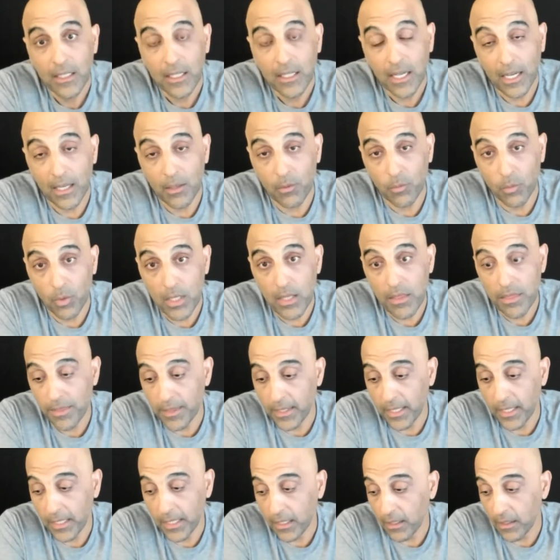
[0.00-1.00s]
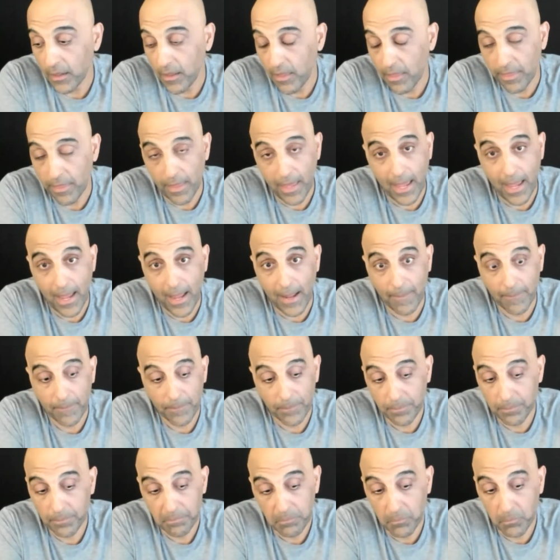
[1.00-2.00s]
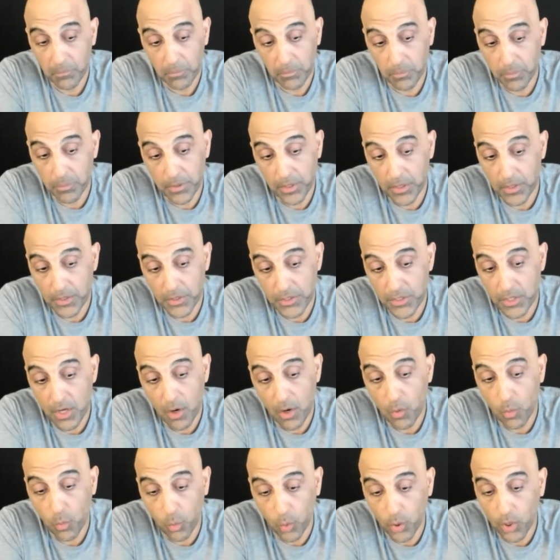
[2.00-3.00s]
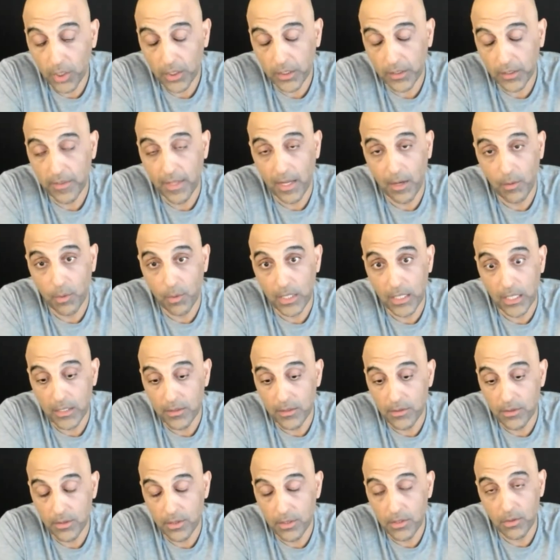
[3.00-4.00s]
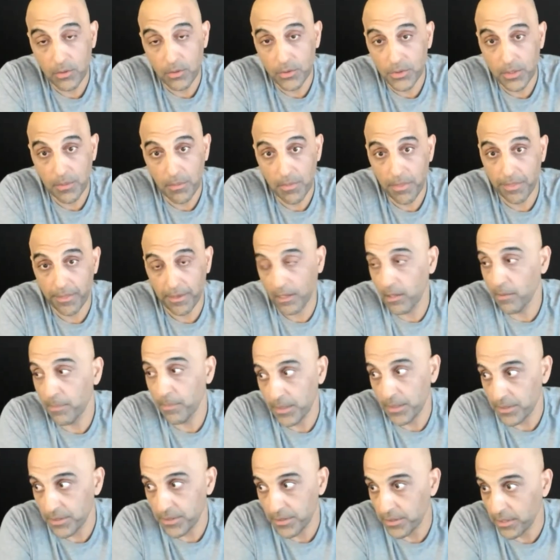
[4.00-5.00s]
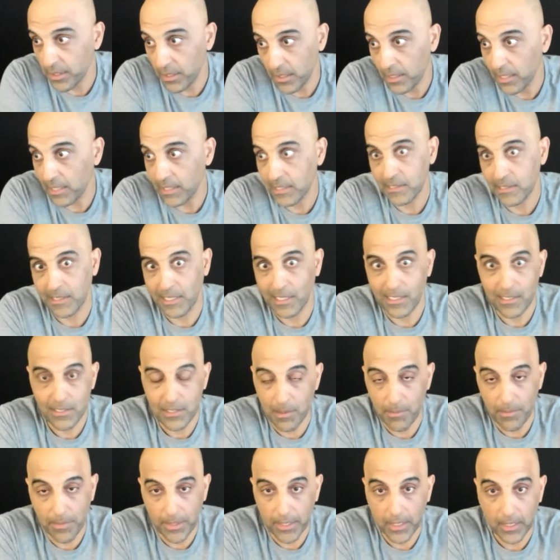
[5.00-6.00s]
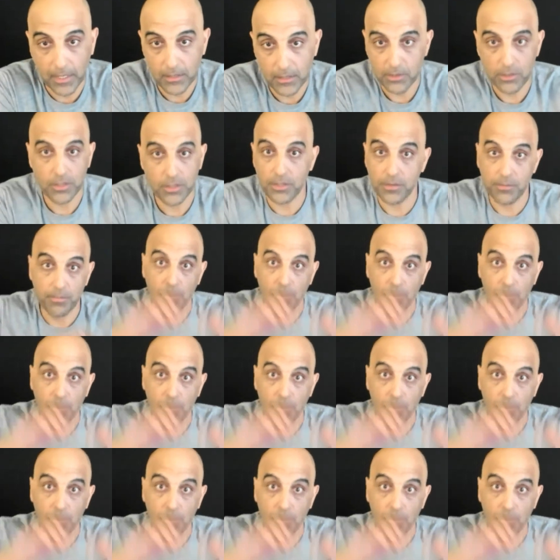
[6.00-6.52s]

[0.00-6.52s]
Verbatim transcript: and we think that there's no work that we need to do some therapist is going to like say something and just